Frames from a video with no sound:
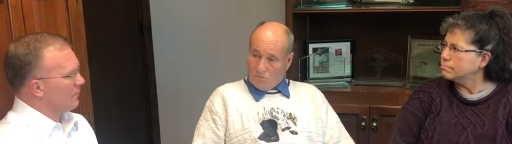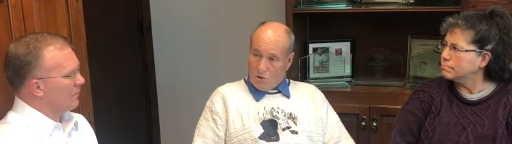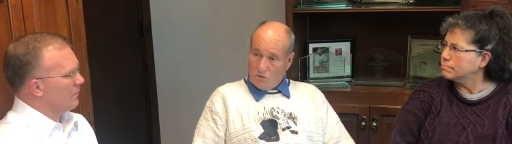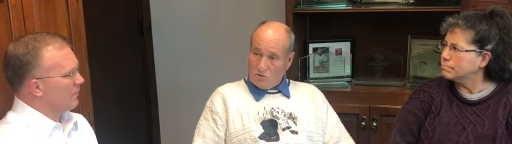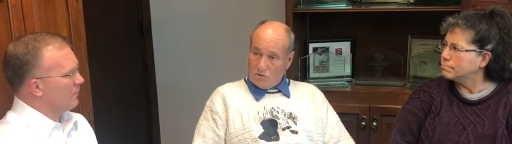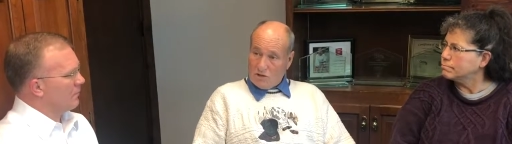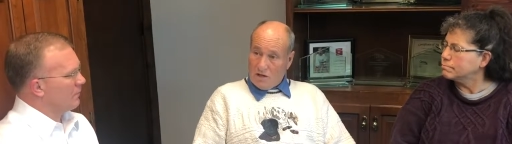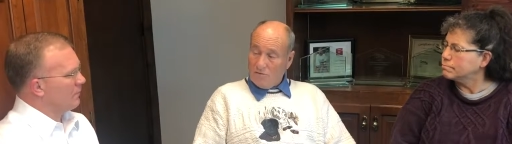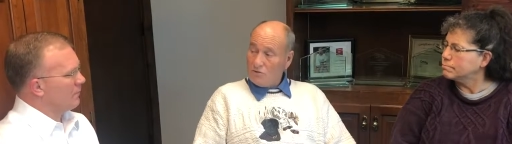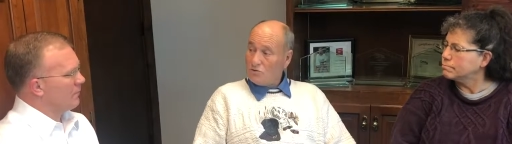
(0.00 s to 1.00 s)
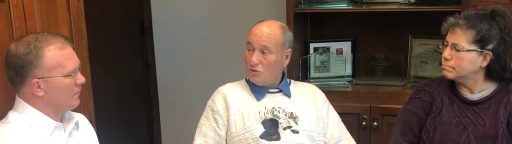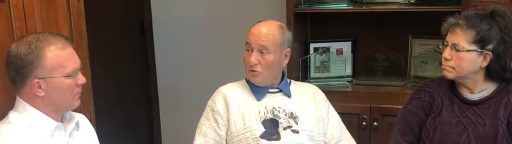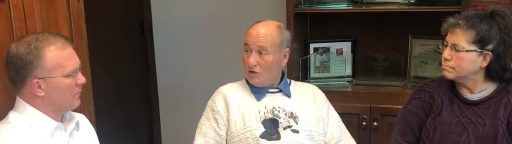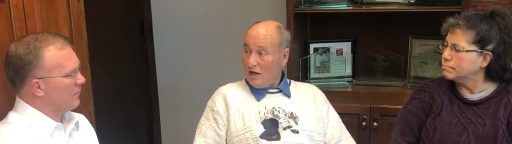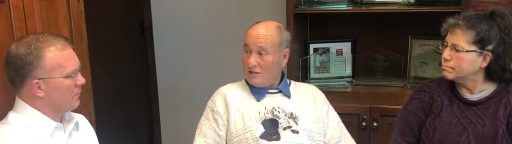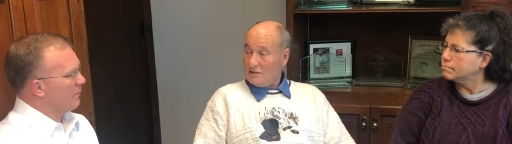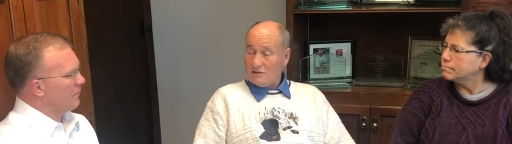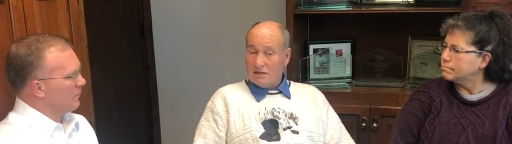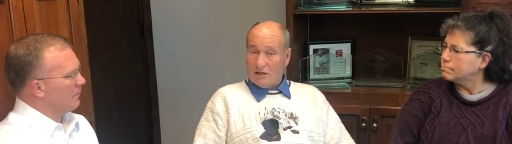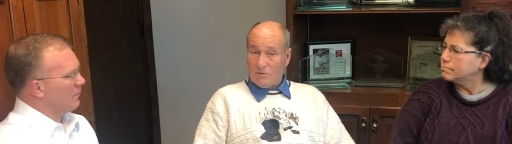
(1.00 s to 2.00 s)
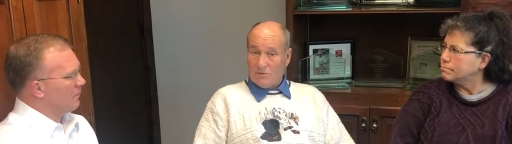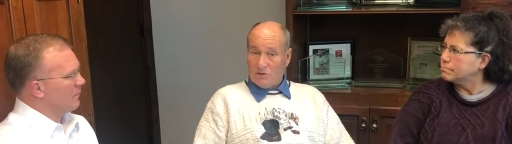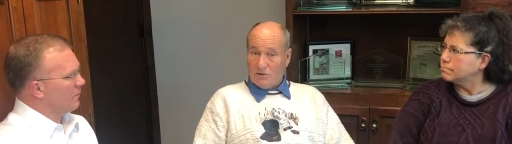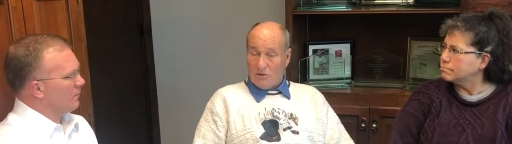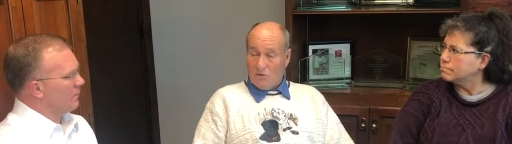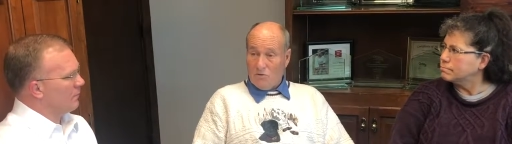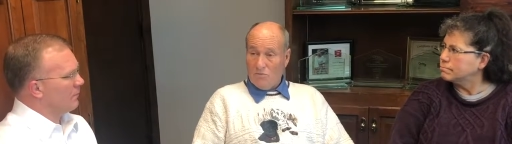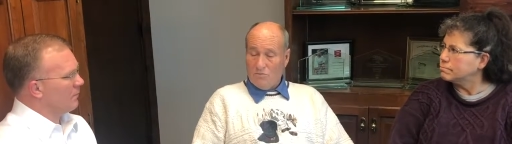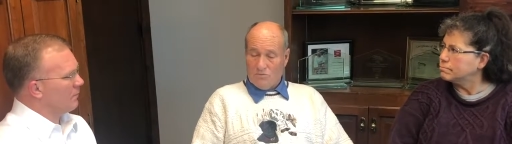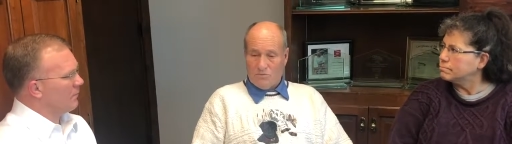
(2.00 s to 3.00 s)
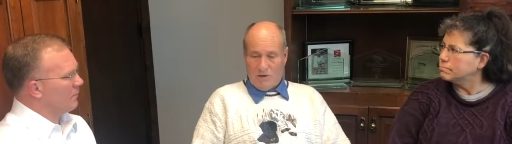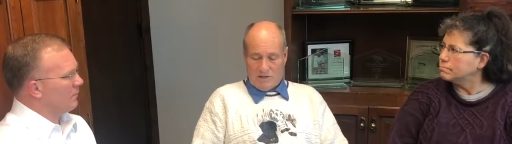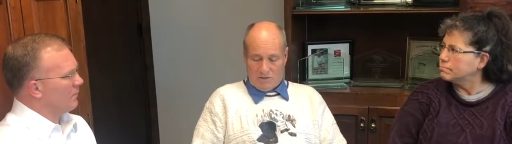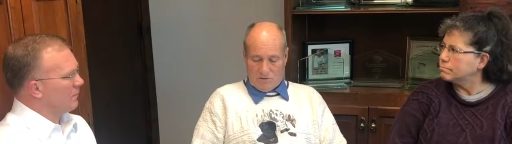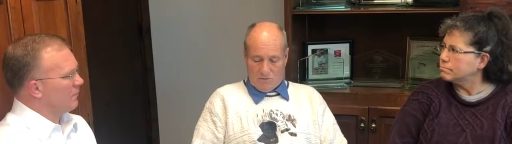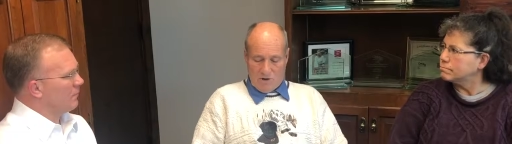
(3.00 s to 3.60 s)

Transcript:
Speaker 1: most of the soil gases that come into your home, especially the